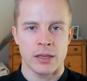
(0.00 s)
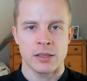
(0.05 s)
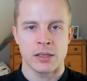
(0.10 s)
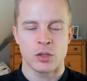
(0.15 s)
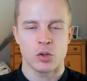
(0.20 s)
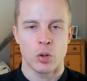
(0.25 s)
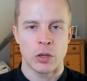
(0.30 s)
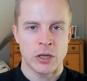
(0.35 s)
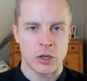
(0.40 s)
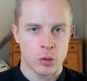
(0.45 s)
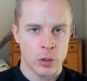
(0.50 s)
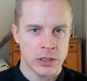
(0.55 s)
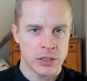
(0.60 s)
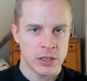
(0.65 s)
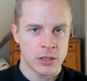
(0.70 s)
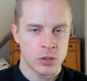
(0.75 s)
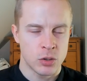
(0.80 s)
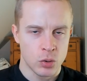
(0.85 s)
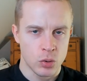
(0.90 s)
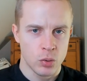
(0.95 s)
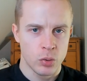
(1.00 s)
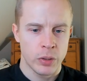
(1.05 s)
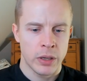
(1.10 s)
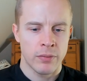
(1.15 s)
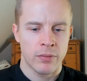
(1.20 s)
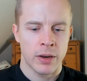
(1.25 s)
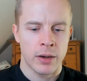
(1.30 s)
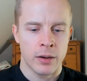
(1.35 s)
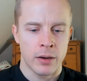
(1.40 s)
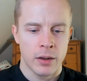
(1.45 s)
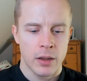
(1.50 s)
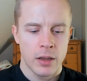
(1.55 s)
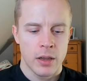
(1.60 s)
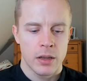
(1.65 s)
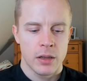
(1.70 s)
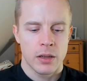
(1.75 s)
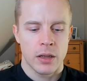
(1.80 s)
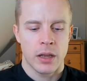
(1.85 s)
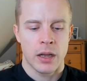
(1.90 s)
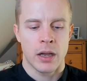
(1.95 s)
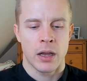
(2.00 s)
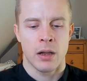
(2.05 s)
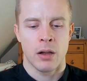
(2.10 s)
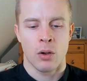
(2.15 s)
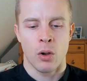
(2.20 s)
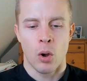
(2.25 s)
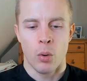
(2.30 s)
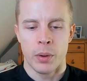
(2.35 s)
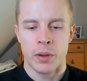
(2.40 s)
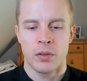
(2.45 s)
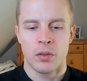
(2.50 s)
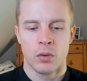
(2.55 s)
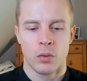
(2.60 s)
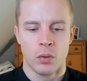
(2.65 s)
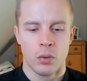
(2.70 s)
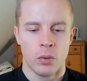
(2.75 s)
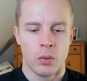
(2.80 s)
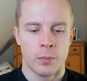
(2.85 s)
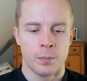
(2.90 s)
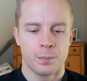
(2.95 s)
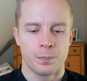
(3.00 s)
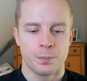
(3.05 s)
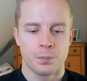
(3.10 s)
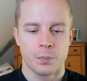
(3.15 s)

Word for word: in 2022 even uh, going through